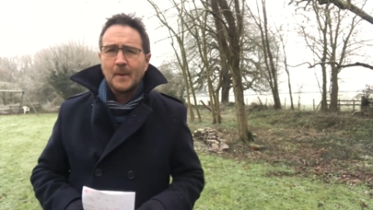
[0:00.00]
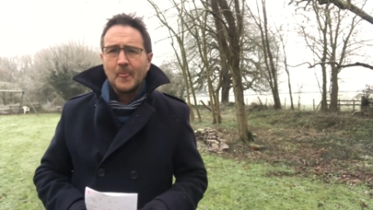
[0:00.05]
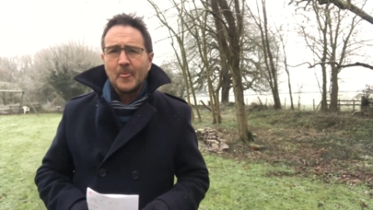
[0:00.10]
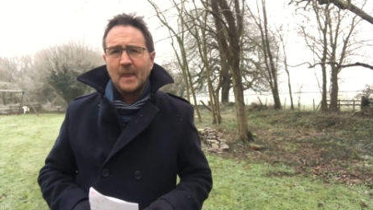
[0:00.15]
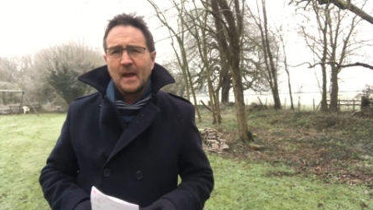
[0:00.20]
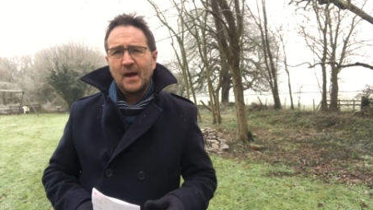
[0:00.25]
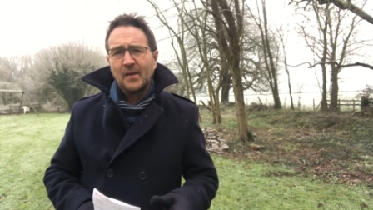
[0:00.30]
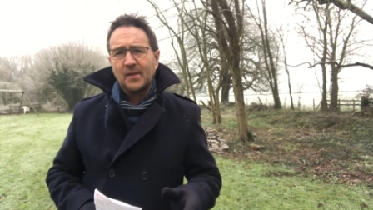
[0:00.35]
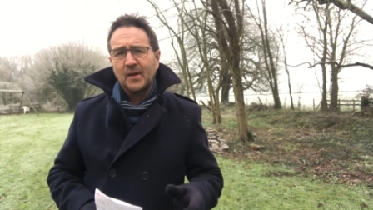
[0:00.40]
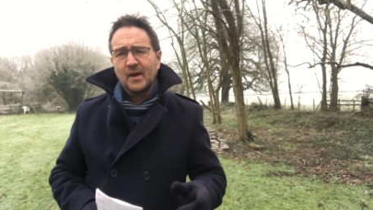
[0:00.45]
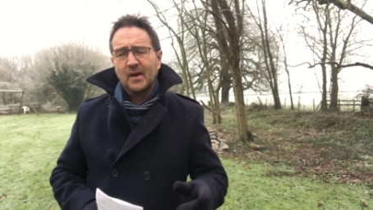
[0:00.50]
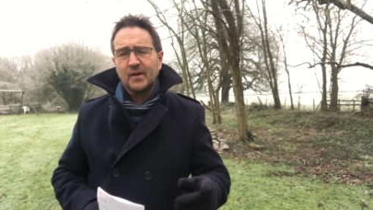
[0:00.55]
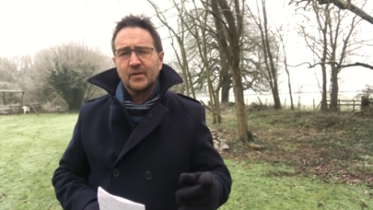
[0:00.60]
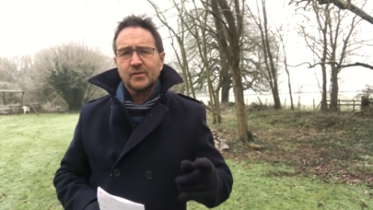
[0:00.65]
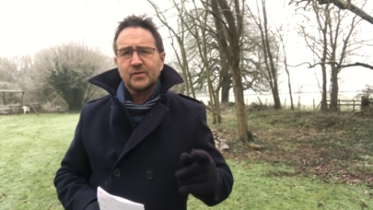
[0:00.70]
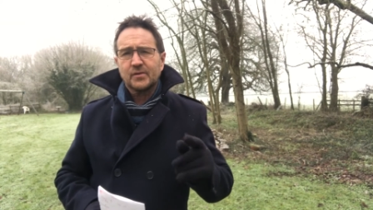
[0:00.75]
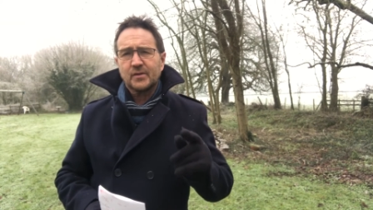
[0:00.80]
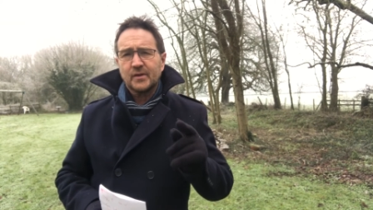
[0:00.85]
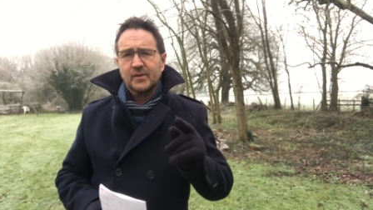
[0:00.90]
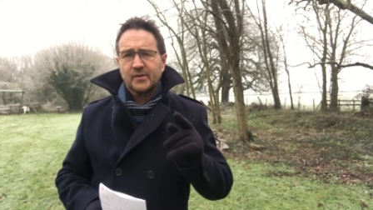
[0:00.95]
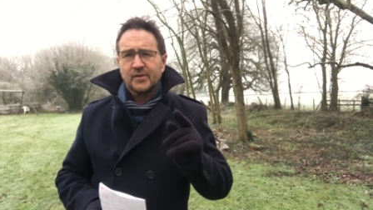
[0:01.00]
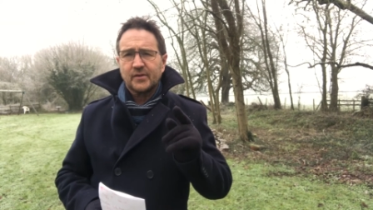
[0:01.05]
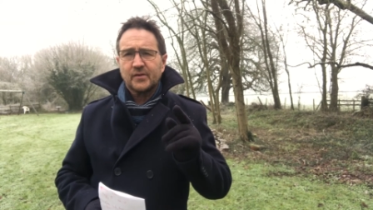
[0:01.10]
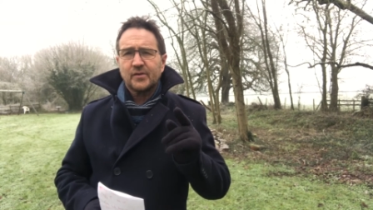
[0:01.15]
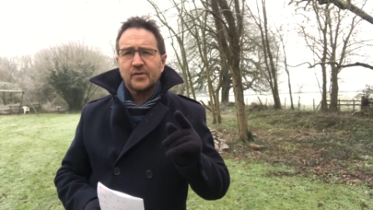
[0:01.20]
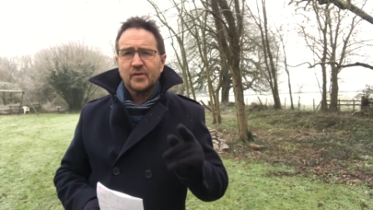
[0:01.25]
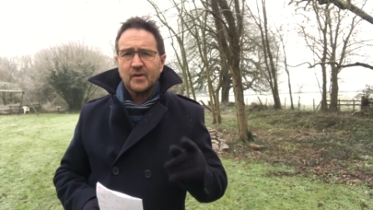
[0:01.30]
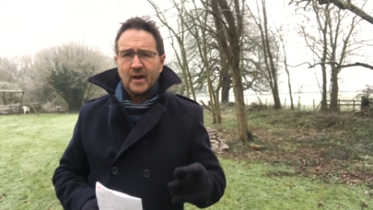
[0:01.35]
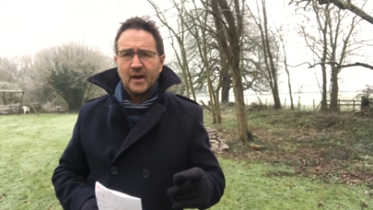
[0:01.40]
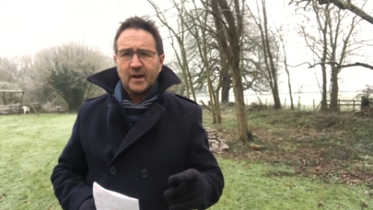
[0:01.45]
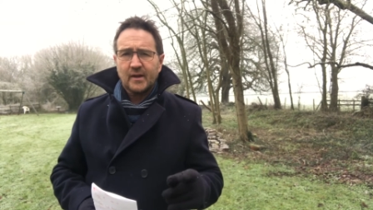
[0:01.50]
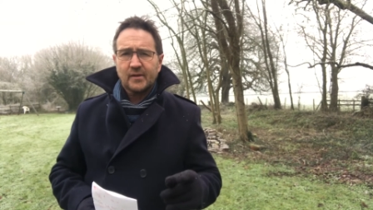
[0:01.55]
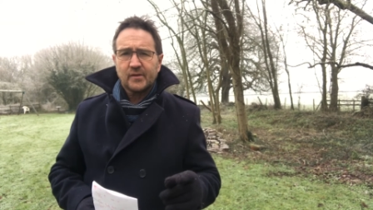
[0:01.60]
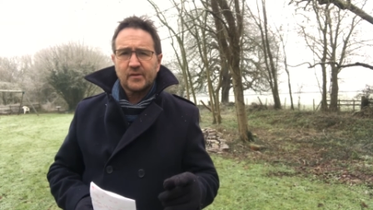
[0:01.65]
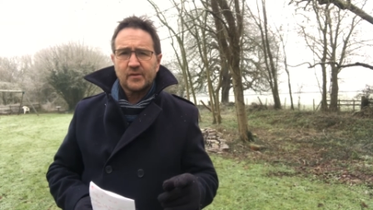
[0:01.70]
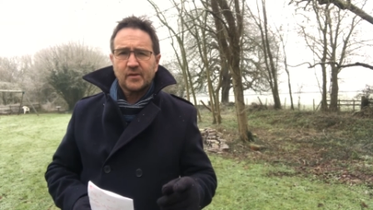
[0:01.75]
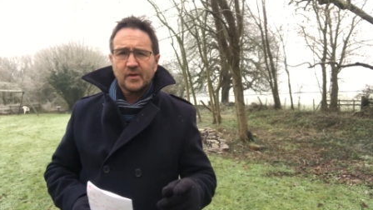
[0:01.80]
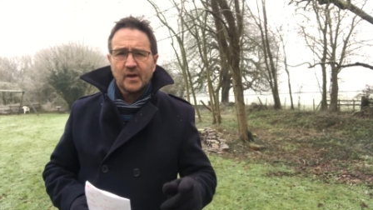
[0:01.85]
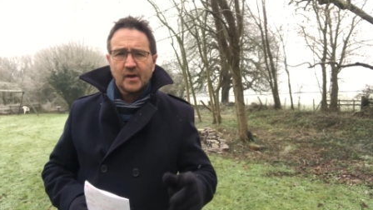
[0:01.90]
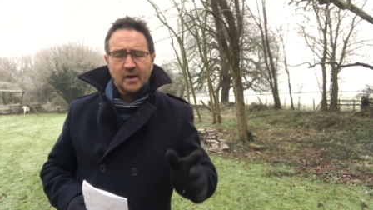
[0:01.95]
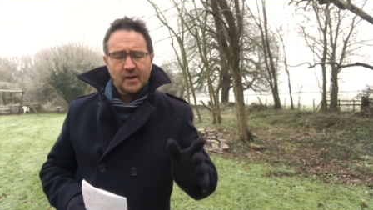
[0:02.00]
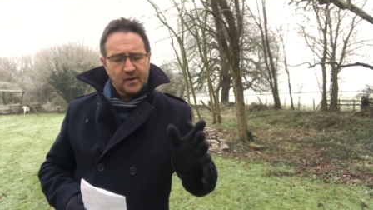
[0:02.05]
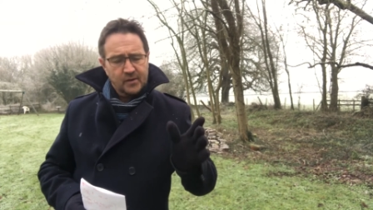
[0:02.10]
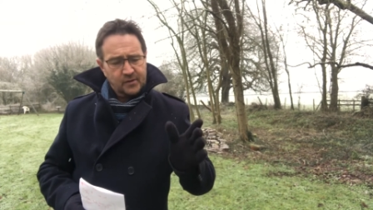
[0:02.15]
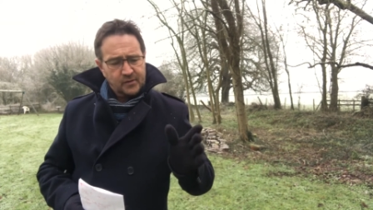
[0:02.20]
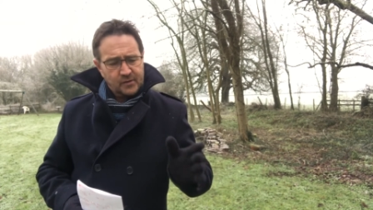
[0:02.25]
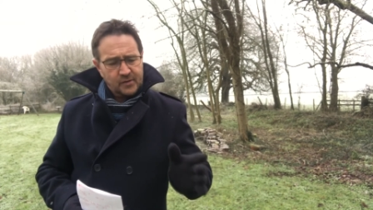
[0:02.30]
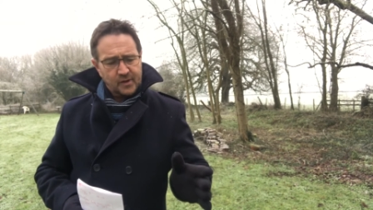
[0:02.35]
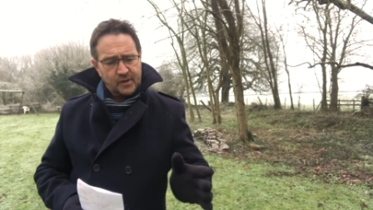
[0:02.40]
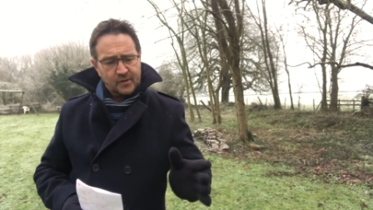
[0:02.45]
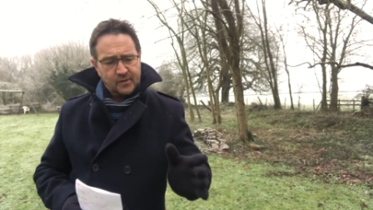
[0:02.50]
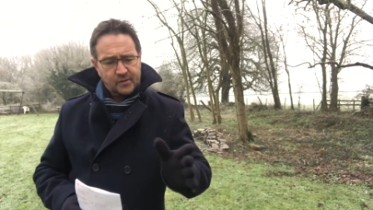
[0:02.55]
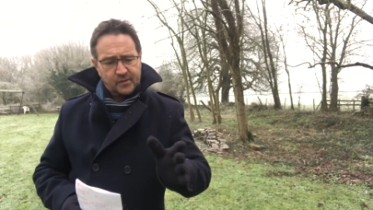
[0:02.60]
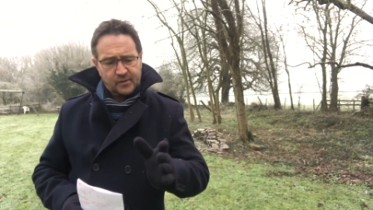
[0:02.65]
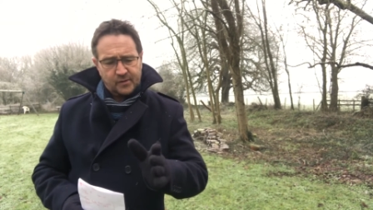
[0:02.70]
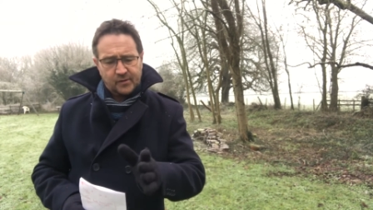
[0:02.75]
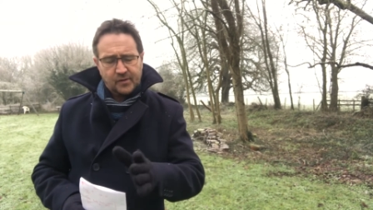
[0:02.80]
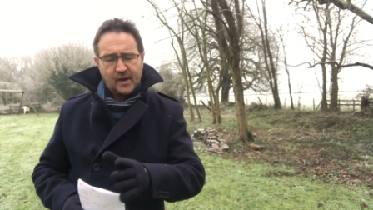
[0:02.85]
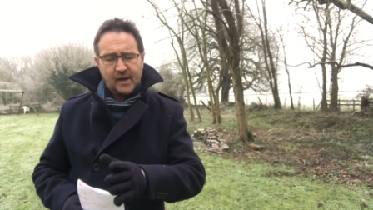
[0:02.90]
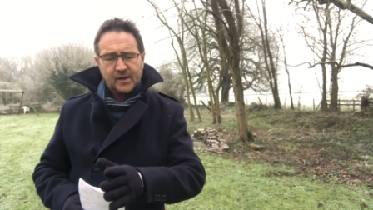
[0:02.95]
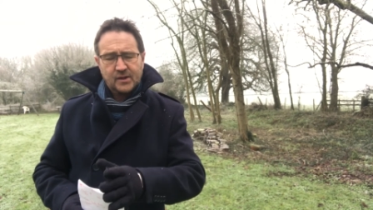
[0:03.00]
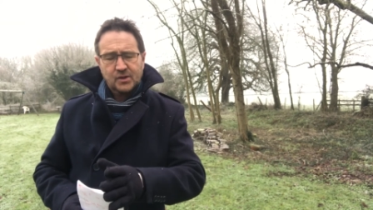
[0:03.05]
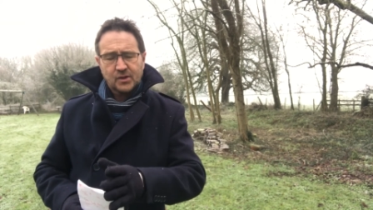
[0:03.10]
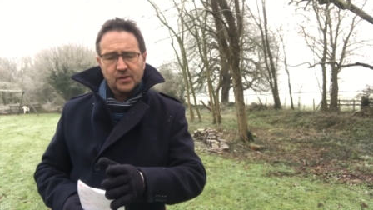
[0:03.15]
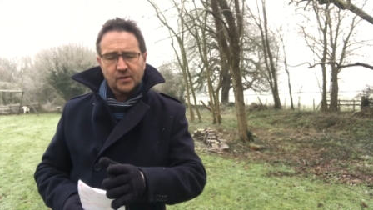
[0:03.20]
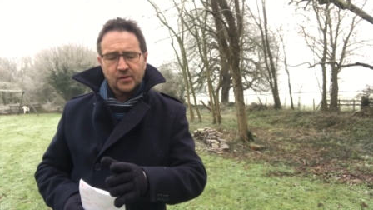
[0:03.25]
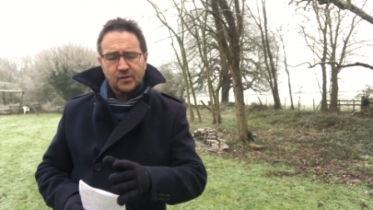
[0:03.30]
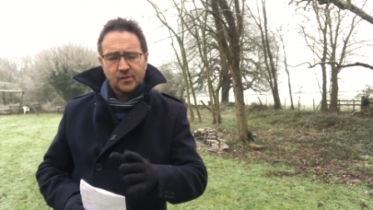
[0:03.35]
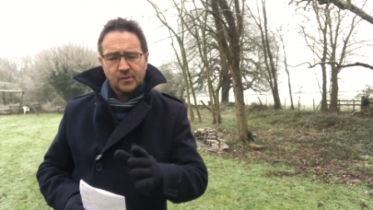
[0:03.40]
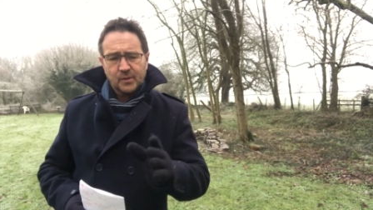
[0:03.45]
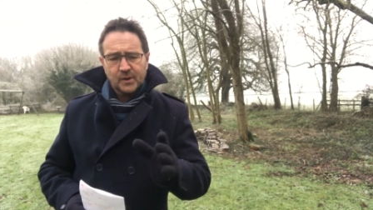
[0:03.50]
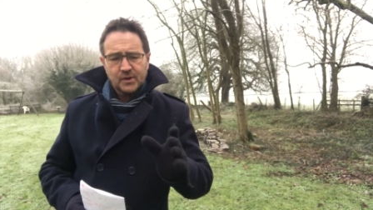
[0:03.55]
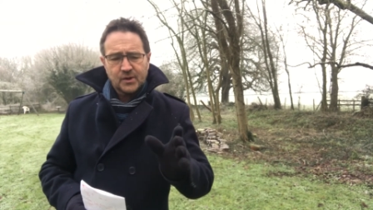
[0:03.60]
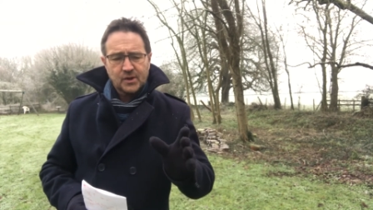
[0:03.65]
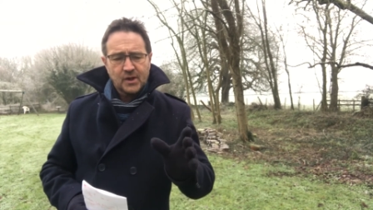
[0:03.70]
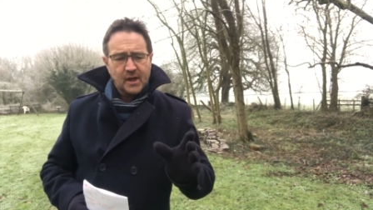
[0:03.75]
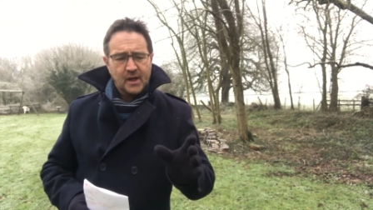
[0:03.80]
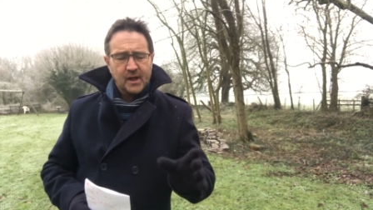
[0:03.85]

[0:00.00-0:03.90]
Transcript: And the answer is six six sections which